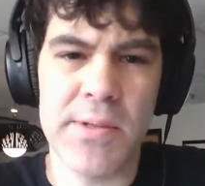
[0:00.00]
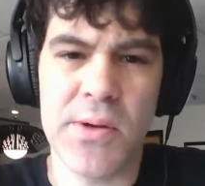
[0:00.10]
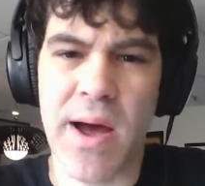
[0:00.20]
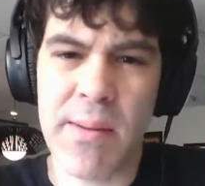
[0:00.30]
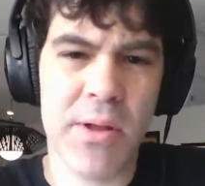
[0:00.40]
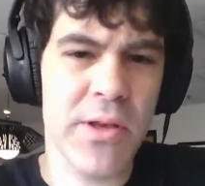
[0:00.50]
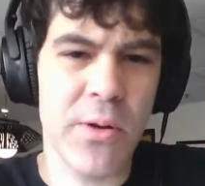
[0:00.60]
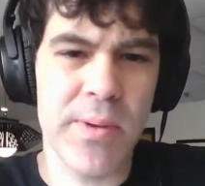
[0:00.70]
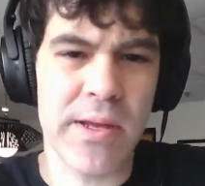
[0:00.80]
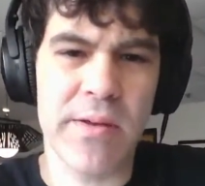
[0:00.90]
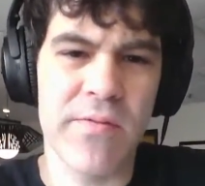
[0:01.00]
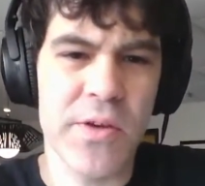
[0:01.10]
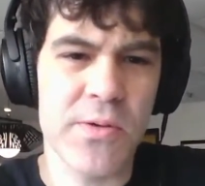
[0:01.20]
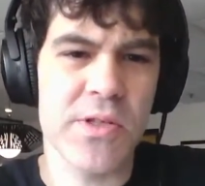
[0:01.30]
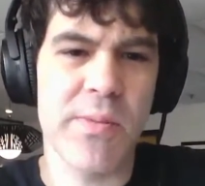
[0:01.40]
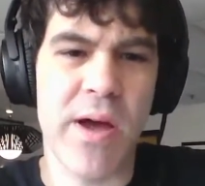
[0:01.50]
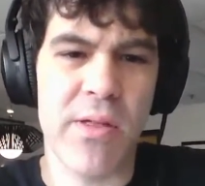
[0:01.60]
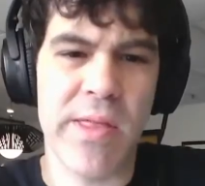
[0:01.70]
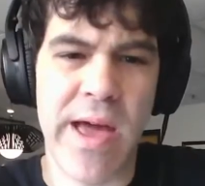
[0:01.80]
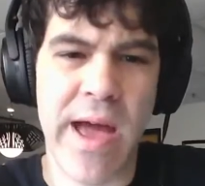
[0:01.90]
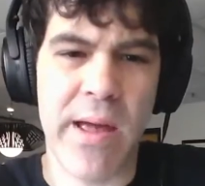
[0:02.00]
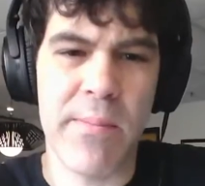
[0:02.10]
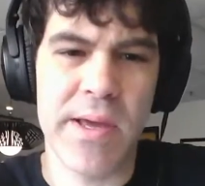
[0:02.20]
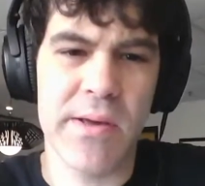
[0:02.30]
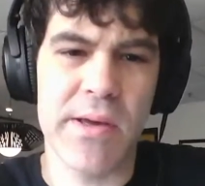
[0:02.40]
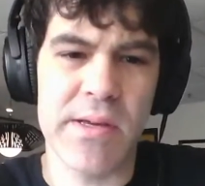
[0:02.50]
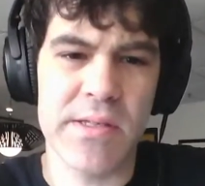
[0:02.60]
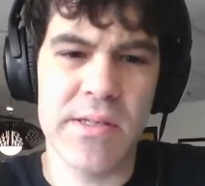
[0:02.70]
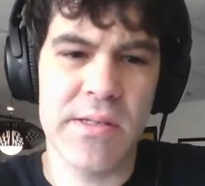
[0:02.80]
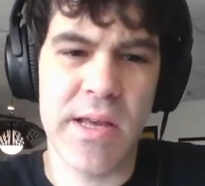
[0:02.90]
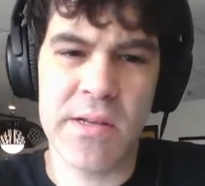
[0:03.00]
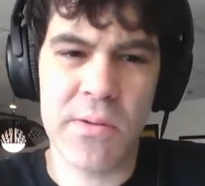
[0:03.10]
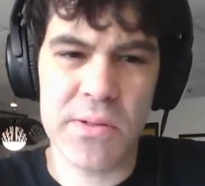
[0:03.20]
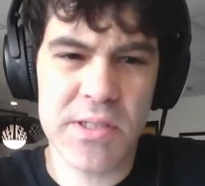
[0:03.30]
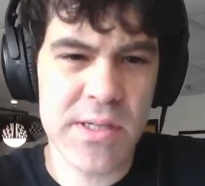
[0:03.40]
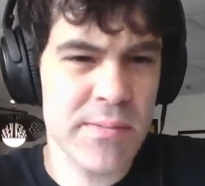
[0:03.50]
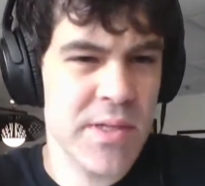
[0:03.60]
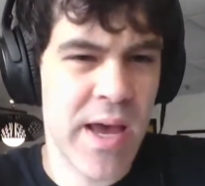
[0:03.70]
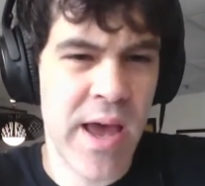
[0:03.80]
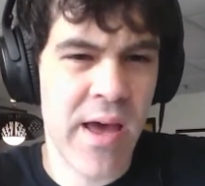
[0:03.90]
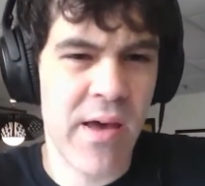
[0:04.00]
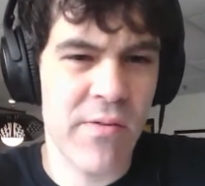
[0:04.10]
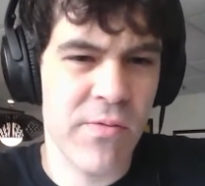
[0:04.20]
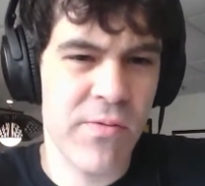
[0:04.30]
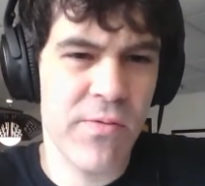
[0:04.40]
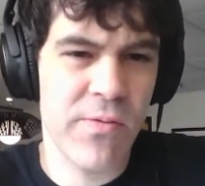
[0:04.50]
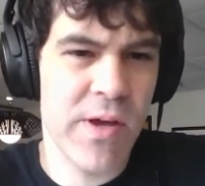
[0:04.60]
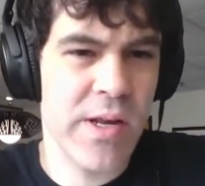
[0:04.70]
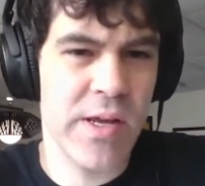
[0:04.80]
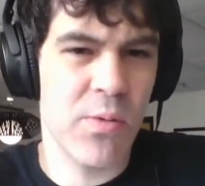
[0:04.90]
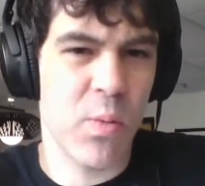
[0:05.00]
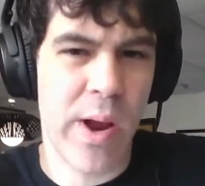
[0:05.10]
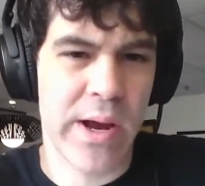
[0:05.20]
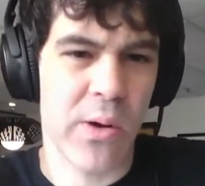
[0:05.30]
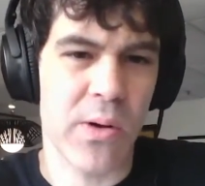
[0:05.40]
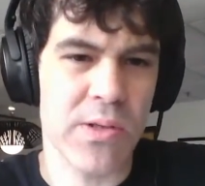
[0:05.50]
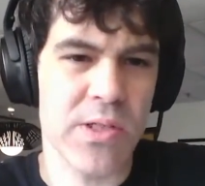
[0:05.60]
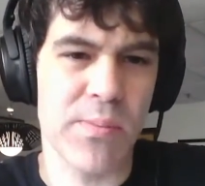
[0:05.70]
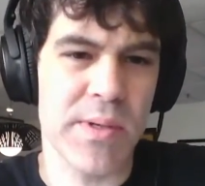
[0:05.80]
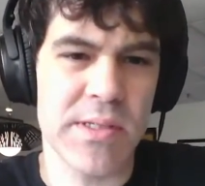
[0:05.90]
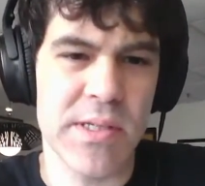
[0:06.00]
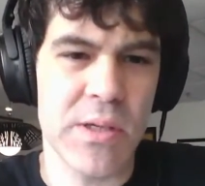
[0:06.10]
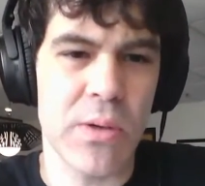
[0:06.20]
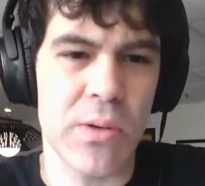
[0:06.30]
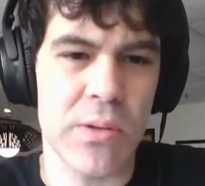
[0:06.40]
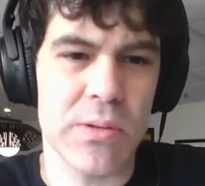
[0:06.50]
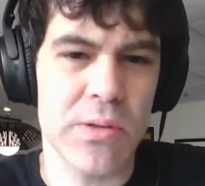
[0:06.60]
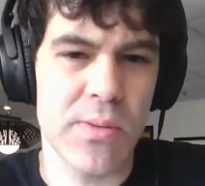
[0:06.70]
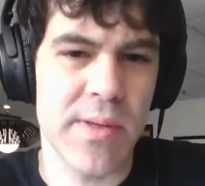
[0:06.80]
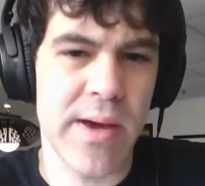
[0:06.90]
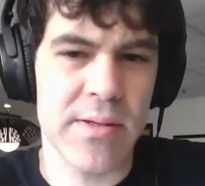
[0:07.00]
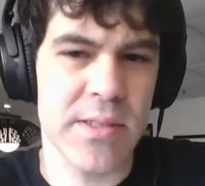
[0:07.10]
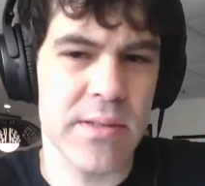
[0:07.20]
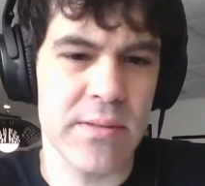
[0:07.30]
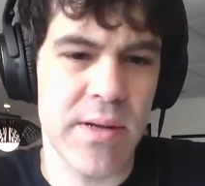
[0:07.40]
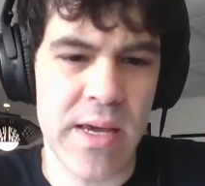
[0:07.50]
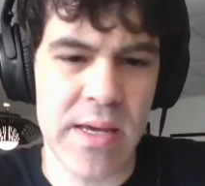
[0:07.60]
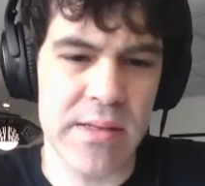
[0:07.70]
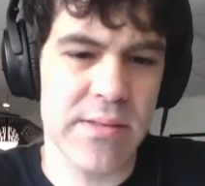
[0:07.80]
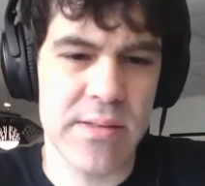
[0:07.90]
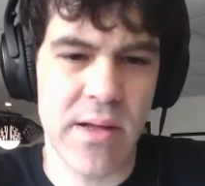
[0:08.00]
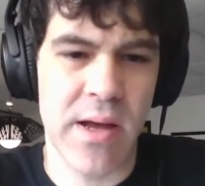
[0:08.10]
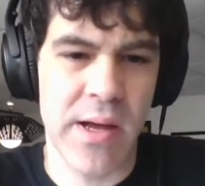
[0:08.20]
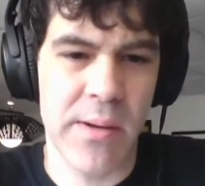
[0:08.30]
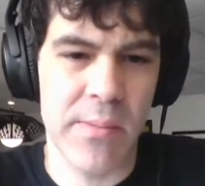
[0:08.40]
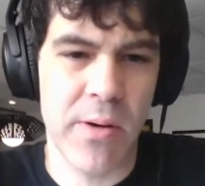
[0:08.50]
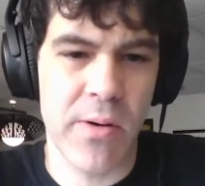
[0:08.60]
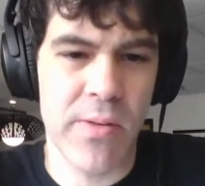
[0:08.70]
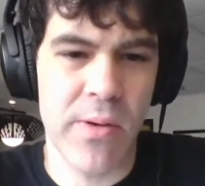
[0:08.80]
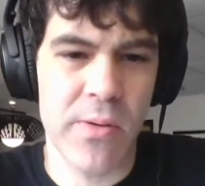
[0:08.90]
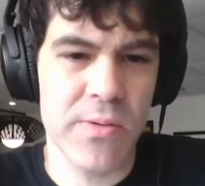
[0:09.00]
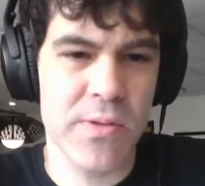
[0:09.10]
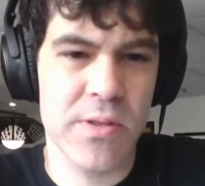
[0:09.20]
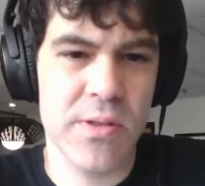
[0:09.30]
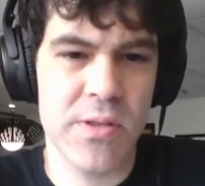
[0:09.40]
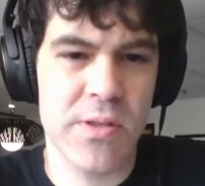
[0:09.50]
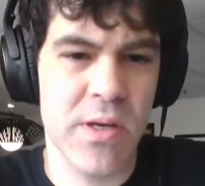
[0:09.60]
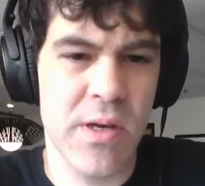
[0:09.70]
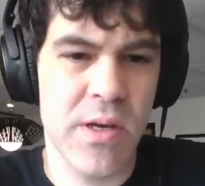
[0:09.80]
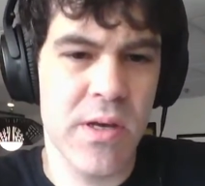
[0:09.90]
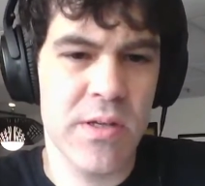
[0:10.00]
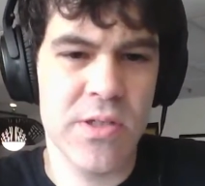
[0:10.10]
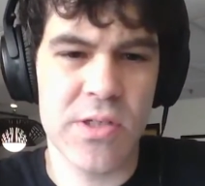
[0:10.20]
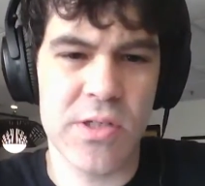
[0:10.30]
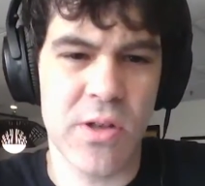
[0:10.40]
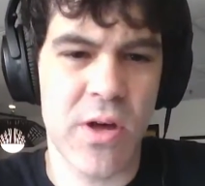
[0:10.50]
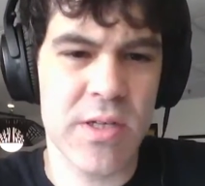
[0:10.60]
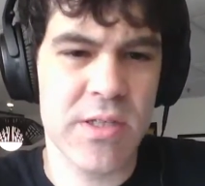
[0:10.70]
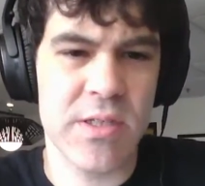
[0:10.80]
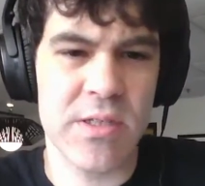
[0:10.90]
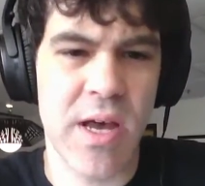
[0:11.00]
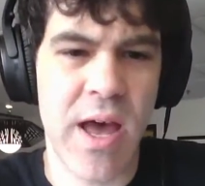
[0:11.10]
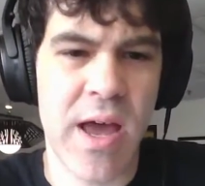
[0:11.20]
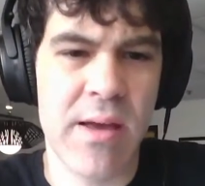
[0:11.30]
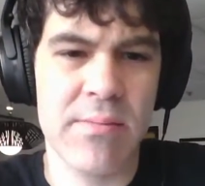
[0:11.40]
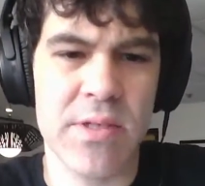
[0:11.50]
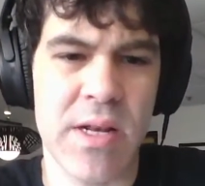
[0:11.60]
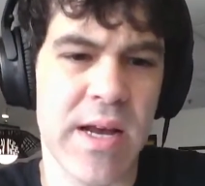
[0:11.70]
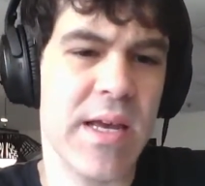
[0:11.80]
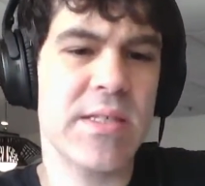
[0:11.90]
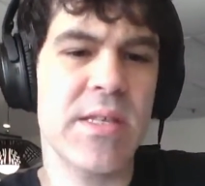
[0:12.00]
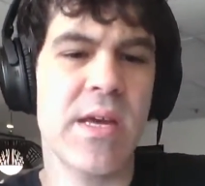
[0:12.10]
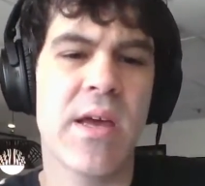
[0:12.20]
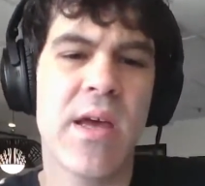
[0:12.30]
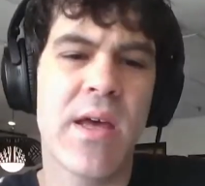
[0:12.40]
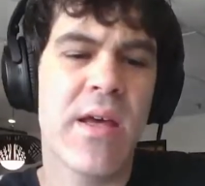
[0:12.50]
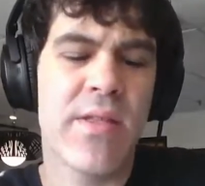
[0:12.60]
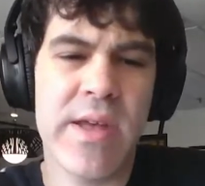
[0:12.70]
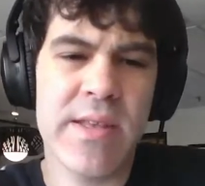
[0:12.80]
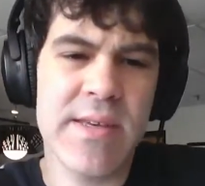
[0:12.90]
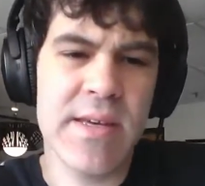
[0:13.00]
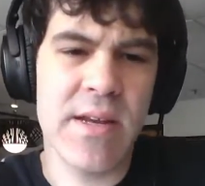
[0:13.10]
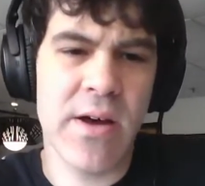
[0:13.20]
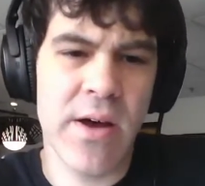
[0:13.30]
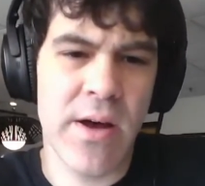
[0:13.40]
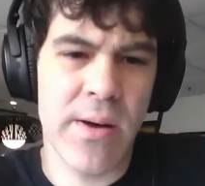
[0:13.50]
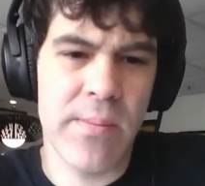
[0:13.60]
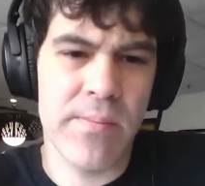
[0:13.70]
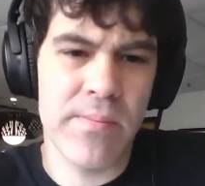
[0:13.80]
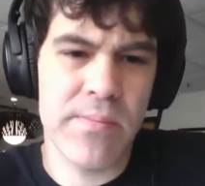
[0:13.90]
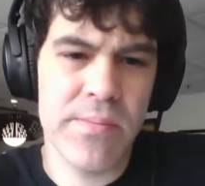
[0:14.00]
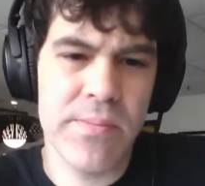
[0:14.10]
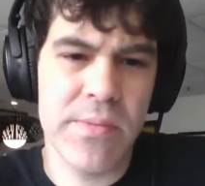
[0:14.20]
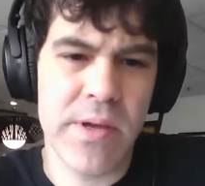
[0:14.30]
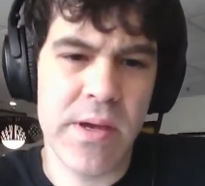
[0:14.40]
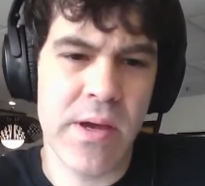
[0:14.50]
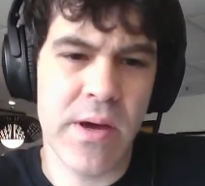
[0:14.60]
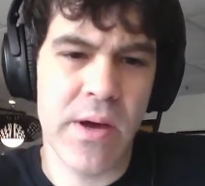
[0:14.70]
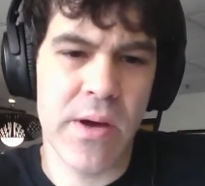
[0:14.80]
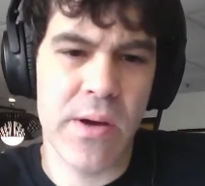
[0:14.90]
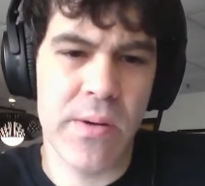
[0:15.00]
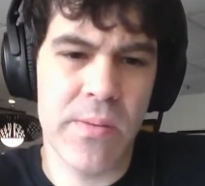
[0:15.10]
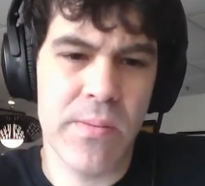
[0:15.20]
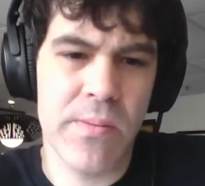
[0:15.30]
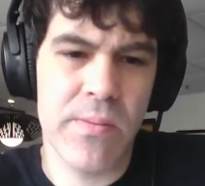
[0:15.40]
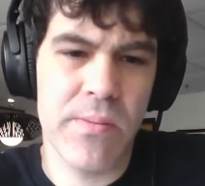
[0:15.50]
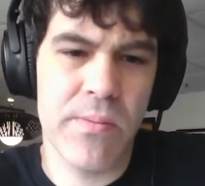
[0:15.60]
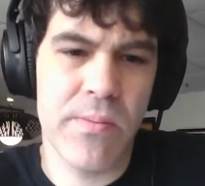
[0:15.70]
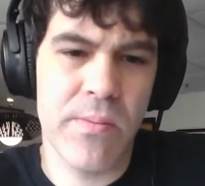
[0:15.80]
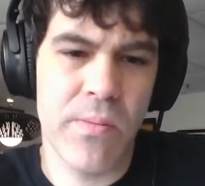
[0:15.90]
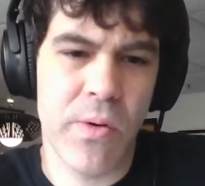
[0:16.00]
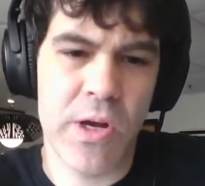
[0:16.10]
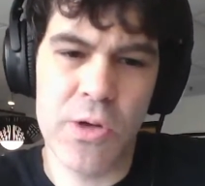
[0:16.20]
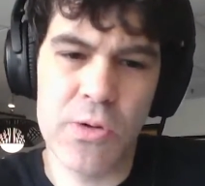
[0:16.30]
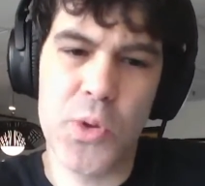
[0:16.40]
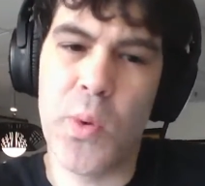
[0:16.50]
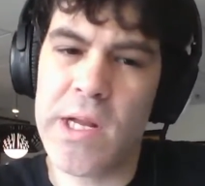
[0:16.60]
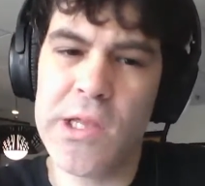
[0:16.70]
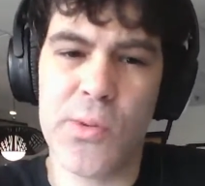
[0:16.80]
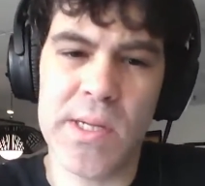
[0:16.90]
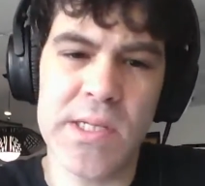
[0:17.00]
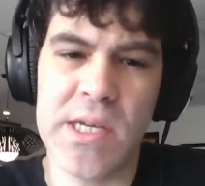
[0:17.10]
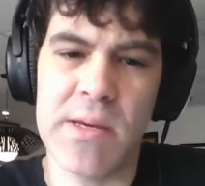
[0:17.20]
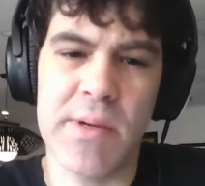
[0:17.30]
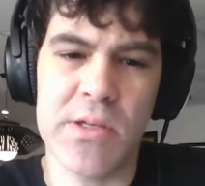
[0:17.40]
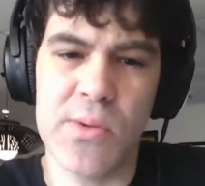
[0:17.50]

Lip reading: So I'm a little bit confused about that because they don't seem to have any records up until 2008. Are those just lost to times? And I guess they did they were a U23 team in